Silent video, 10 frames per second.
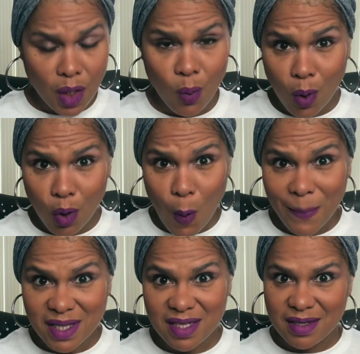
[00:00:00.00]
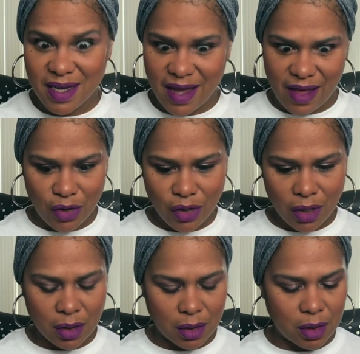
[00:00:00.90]
we'll open this together
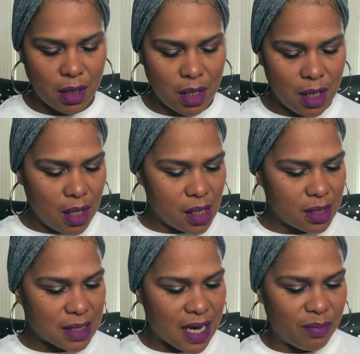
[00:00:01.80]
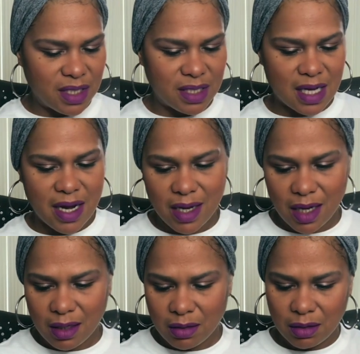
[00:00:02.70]
because I've been
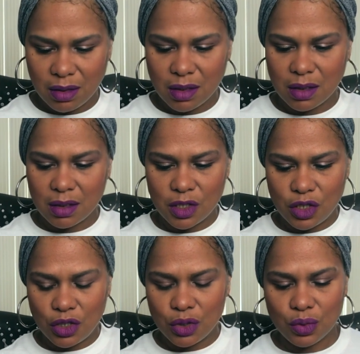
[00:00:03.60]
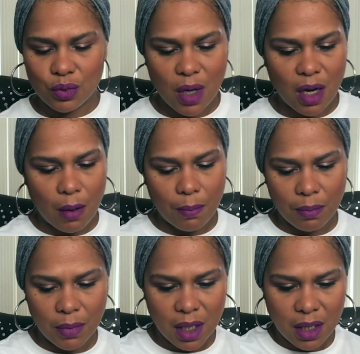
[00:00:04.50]
dying to um,
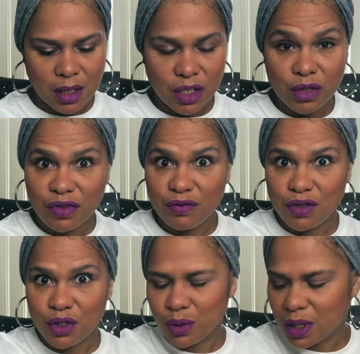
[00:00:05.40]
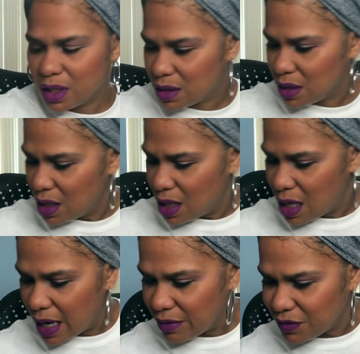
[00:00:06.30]
to review it.
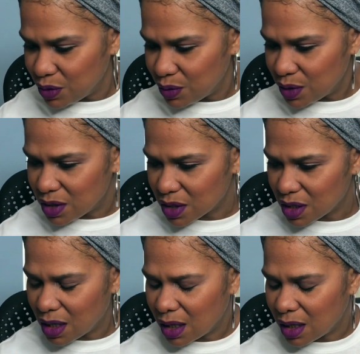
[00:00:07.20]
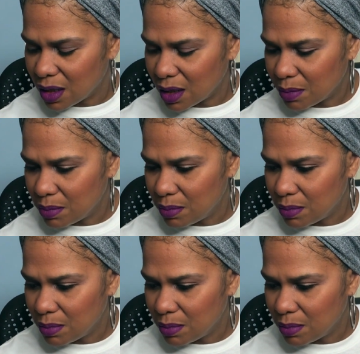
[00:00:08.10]
I've used um,